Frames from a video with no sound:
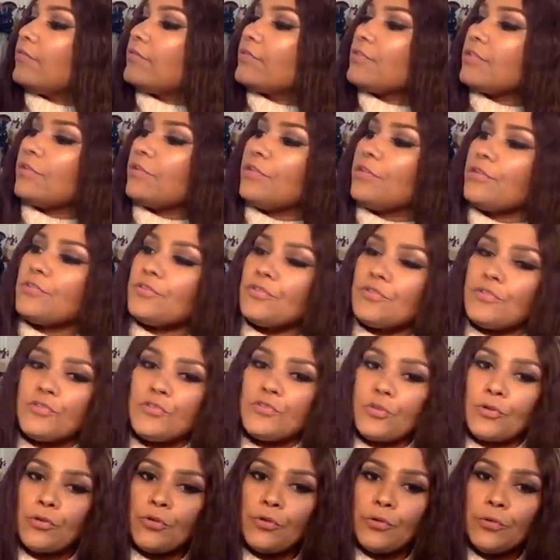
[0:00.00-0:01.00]
So here's a
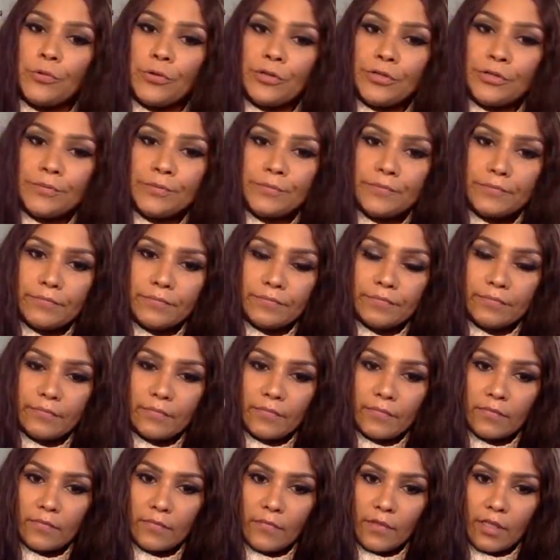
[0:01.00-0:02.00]
circle one,
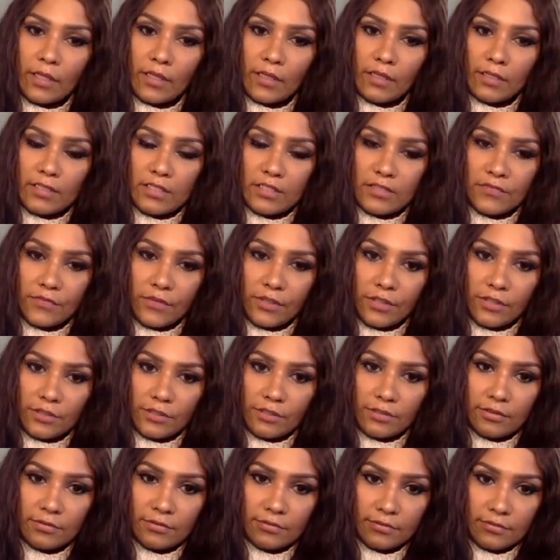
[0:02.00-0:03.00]
like a sphere.
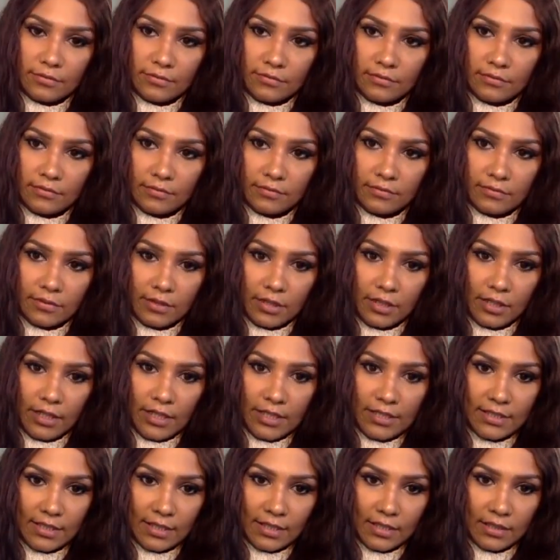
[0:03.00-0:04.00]
And it
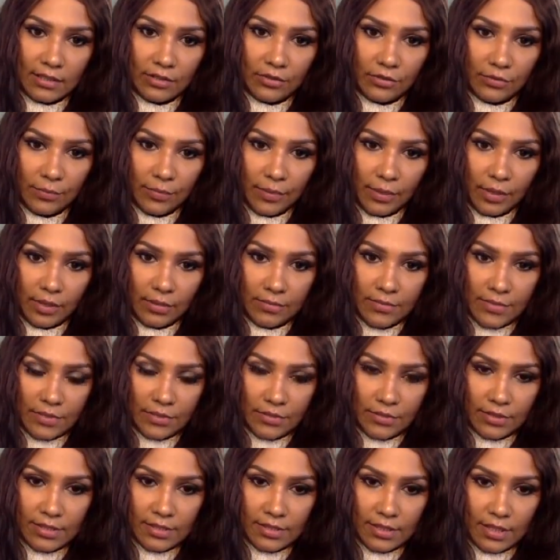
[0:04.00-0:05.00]
has like a little bottom so you
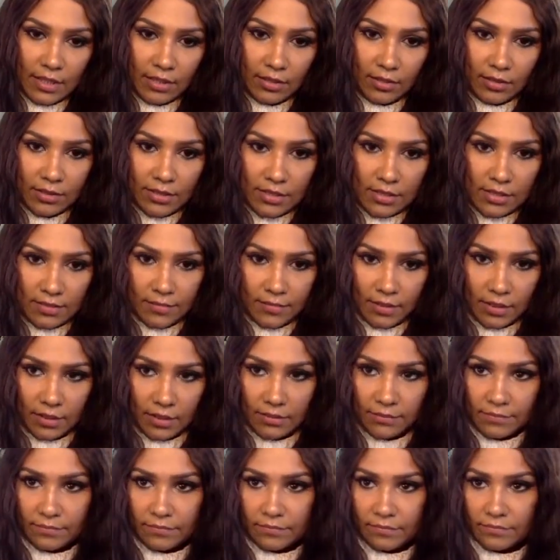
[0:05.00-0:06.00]
could set it on something.